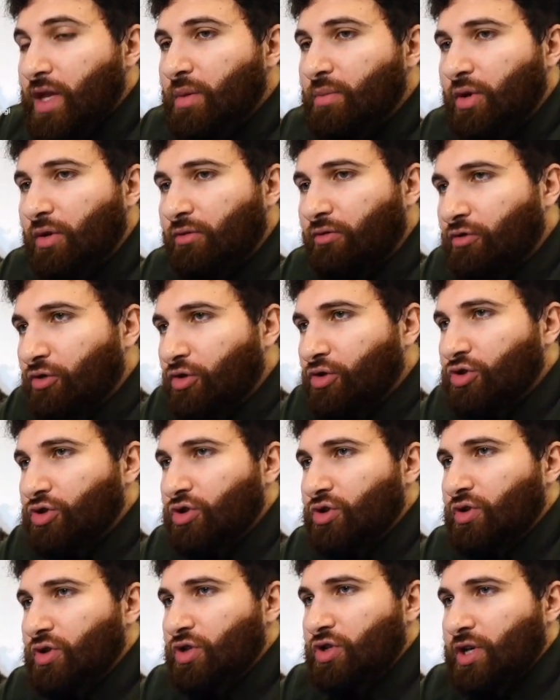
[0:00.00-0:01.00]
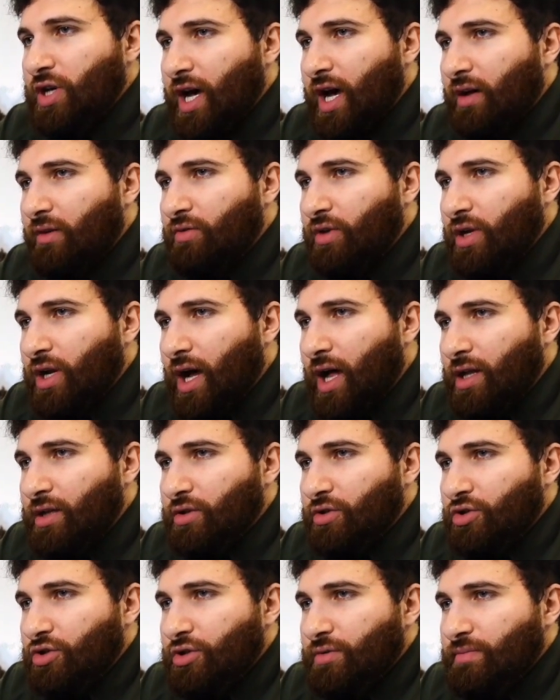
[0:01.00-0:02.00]
But first, you need to have the
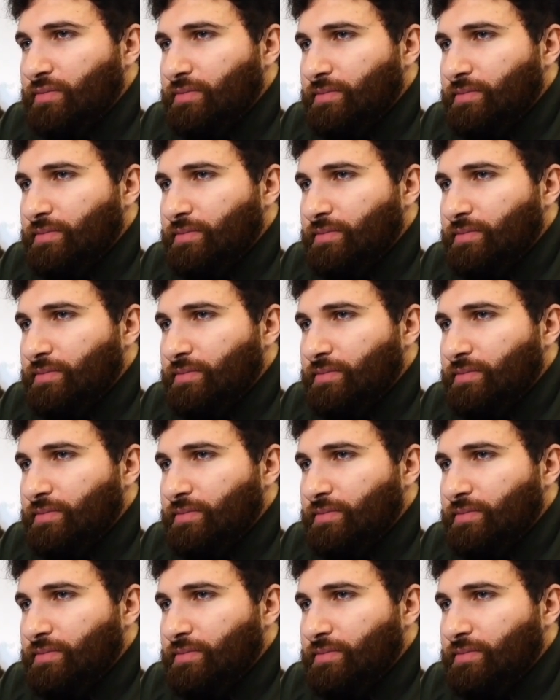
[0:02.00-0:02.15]
knowledge.